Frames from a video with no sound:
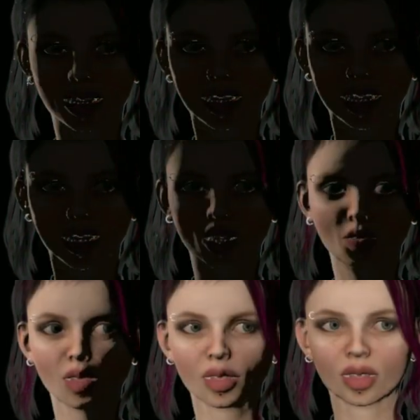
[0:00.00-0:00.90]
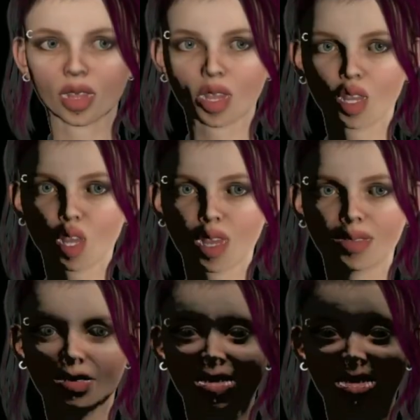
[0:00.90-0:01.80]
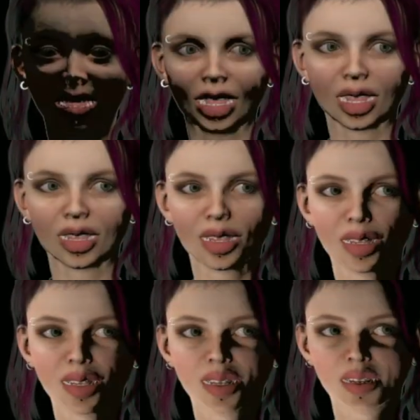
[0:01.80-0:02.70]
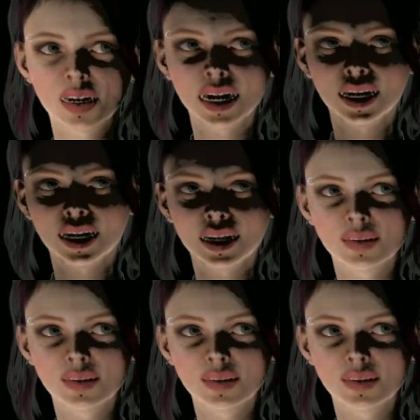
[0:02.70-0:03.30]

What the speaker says: Control on your left click adjusts your lighting.